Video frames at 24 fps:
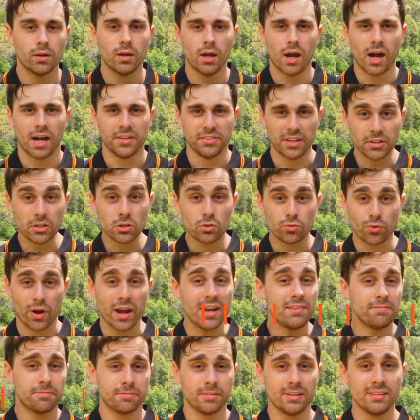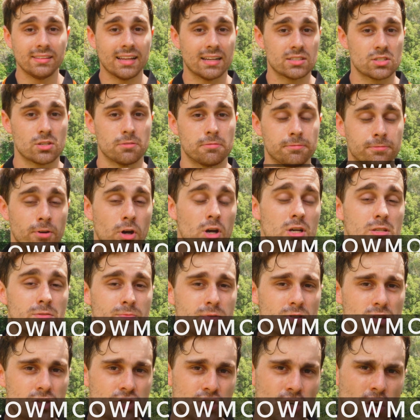Another great thing that's a first for
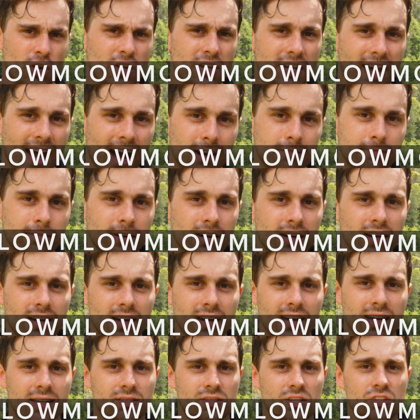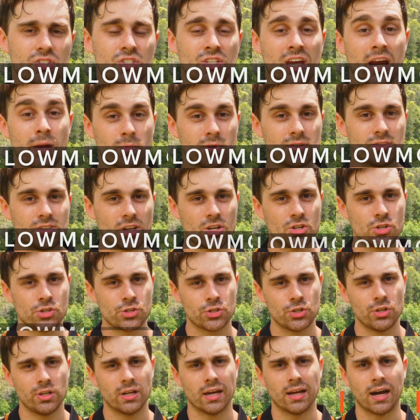the Sony Alpha is this camera does
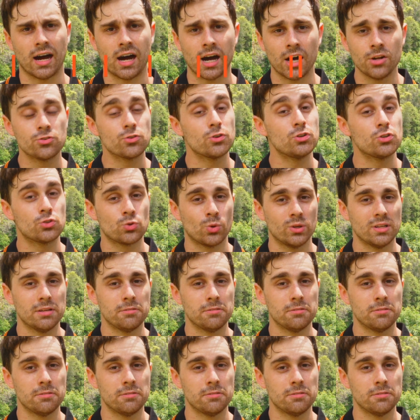shoot at 120